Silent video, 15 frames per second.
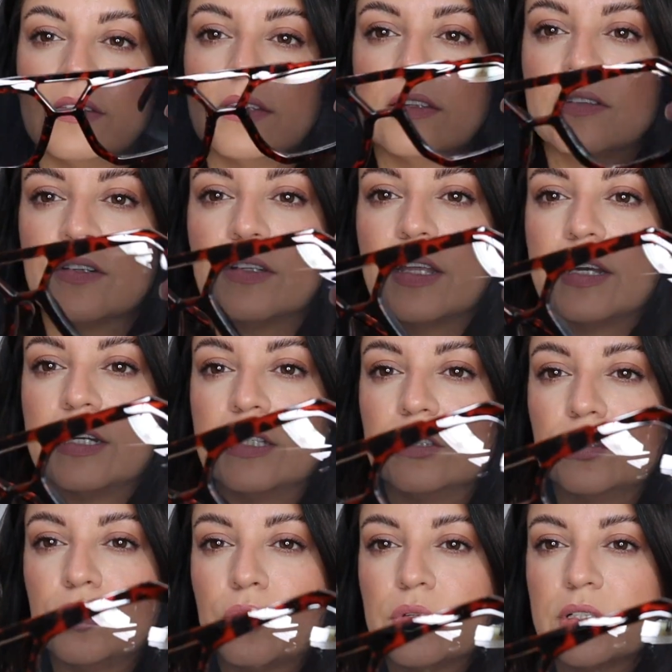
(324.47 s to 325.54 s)
These are like
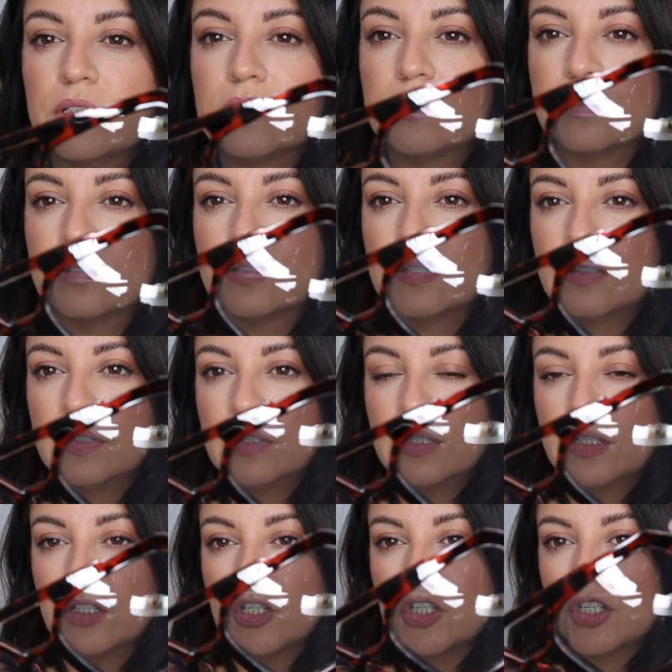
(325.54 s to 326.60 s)
a tortoise
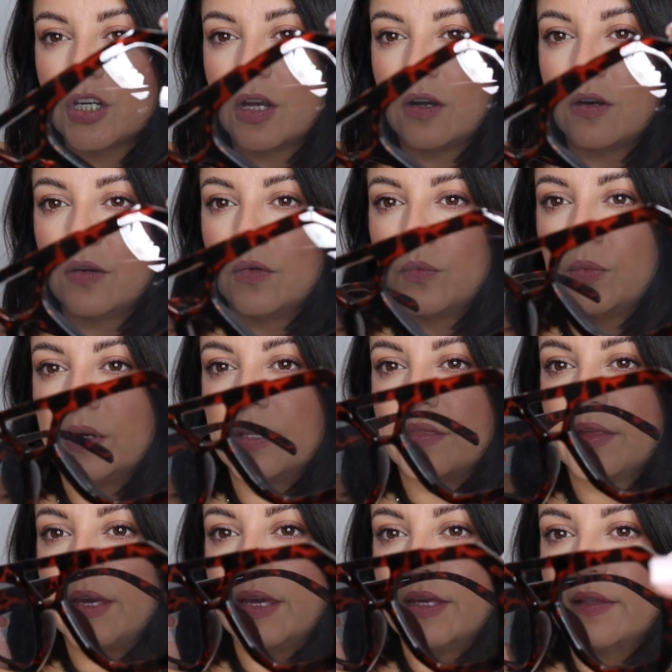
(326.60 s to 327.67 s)
shell with
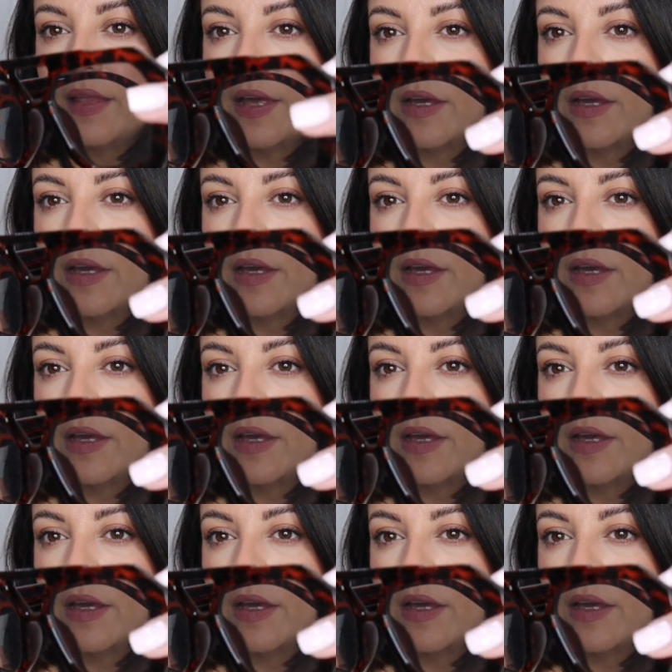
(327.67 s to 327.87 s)
a